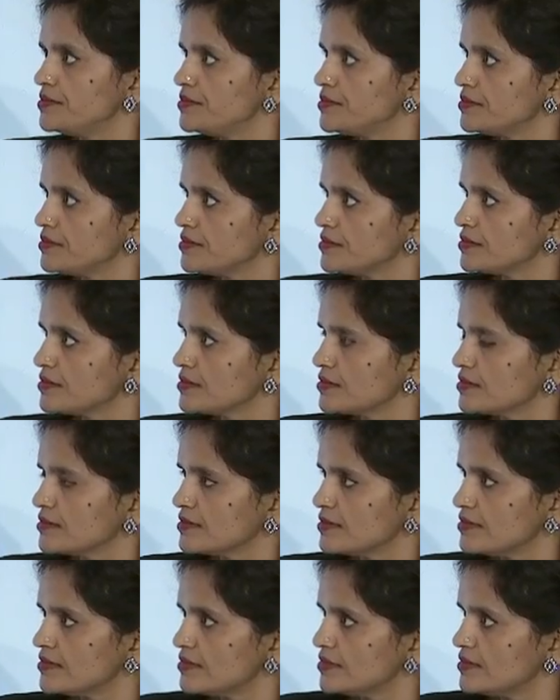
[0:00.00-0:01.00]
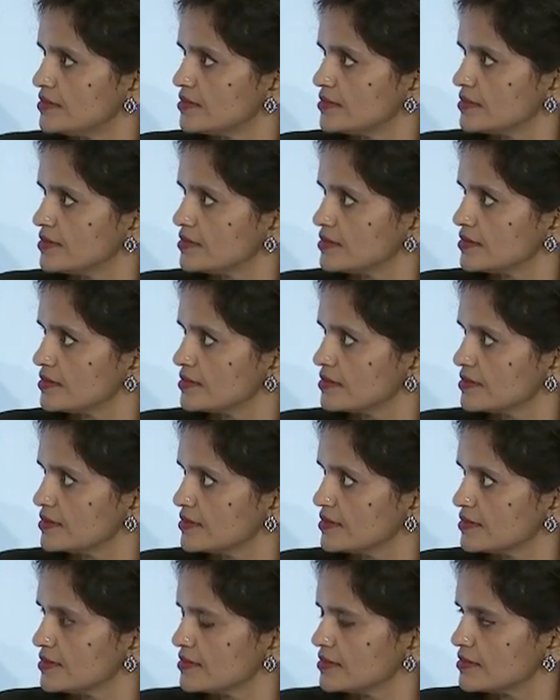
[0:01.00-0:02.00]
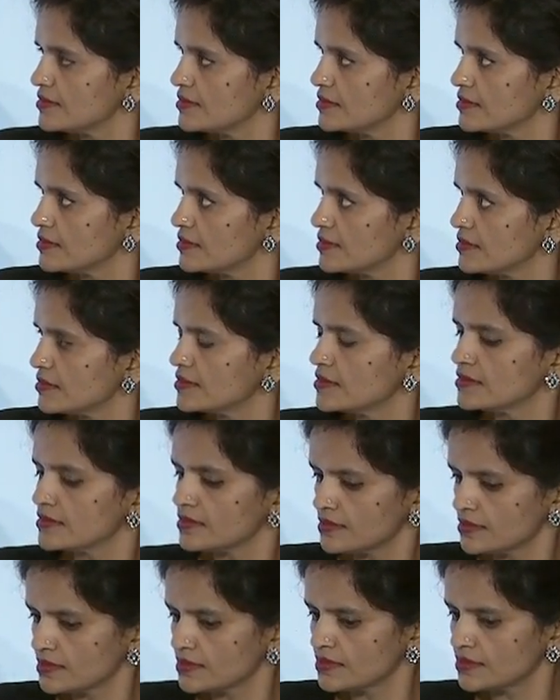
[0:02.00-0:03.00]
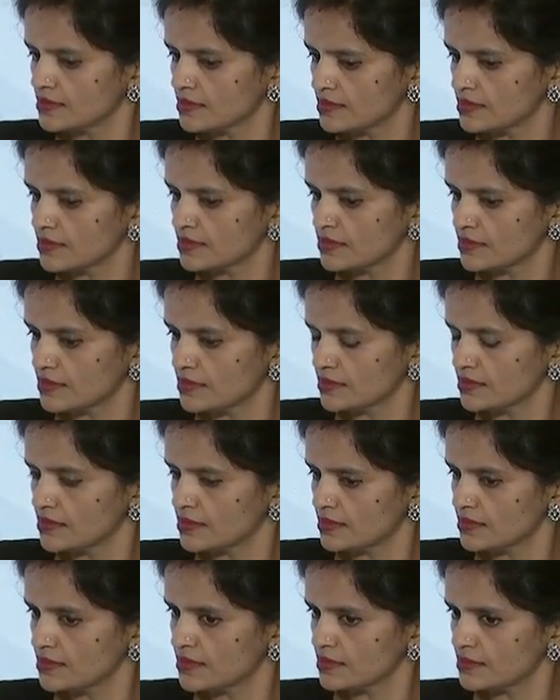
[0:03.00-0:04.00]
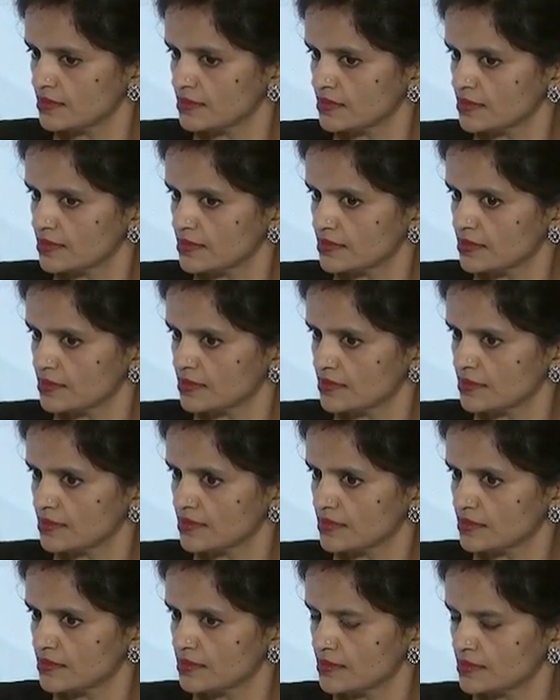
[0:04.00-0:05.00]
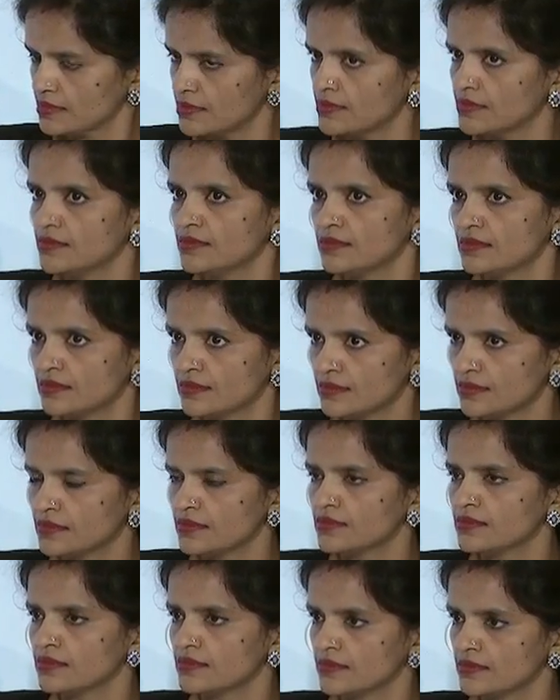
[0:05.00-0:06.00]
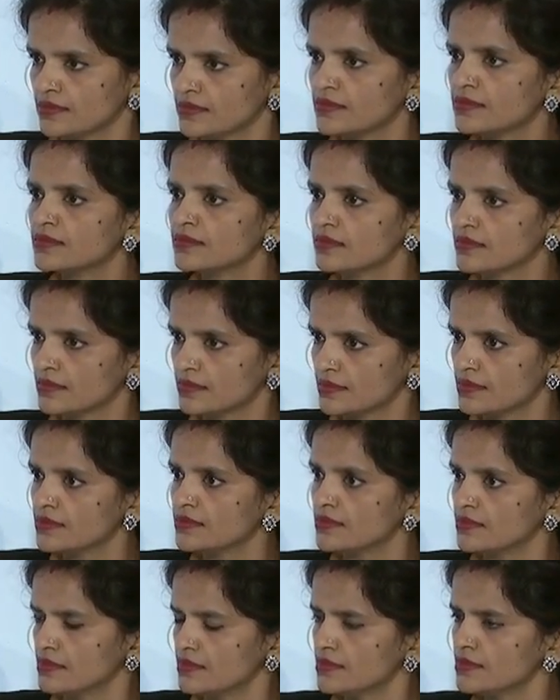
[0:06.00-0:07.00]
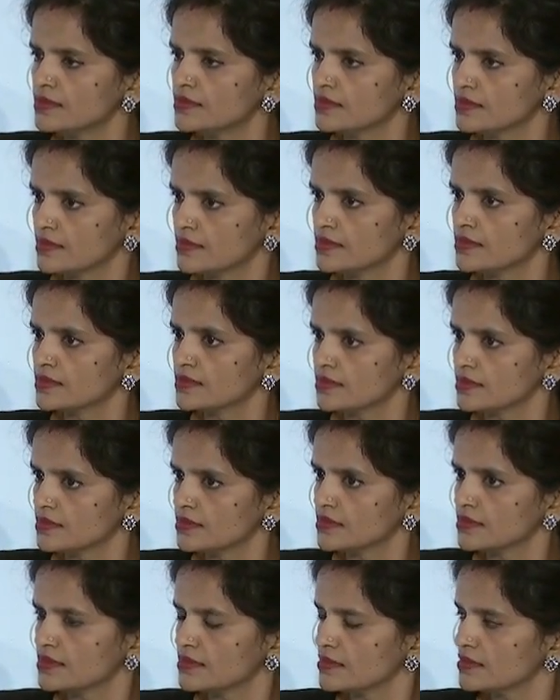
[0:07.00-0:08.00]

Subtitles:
(silent)